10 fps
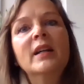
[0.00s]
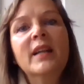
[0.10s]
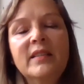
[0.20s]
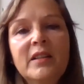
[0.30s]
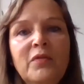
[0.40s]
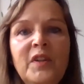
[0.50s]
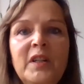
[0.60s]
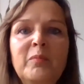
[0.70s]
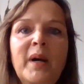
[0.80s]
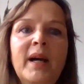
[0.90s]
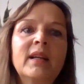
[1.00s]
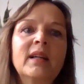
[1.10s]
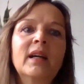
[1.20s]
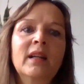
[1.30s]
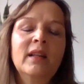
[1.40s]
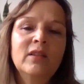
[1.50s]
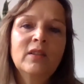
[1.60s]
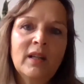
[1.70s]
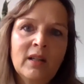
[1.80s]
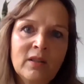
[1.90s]
getting feedback
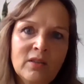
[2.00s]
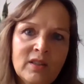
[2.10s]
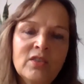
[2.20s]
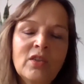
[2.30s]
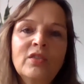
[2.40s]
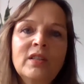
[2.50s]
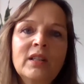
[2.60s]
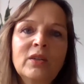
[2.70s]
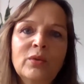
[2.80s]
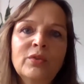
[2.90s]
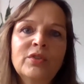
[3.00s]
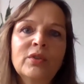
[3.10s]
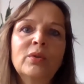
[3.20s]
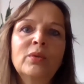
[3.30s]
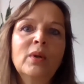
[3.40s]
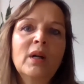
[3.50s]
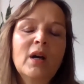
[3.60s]
and discussing also